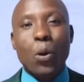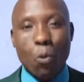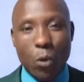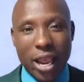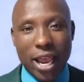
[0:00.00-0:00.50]

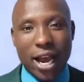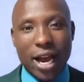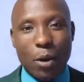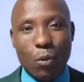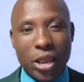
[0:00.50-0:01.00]

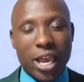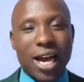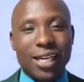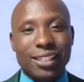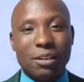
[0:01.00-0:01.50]
where we
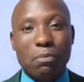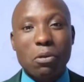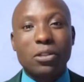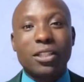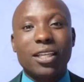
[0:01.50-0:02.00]
are
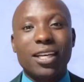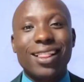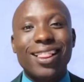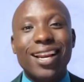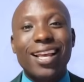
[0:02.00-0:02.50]

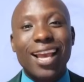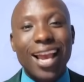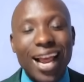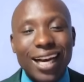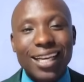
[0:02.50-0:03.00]
supporting three
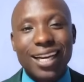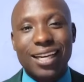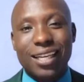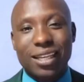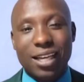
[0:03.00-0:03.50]

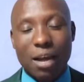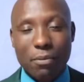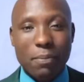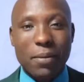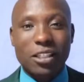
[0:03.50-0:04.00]
elderly
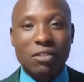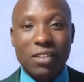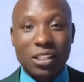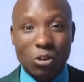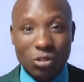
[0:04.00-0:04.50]
members
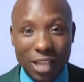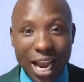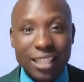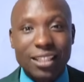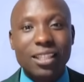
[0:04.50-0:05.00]
of the
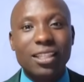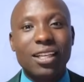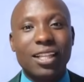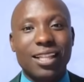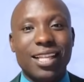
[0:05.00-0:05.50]
society.
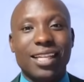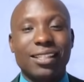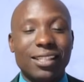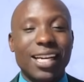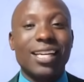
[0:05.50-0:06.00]
They are
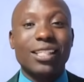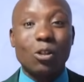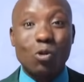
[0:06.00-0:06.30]
staying as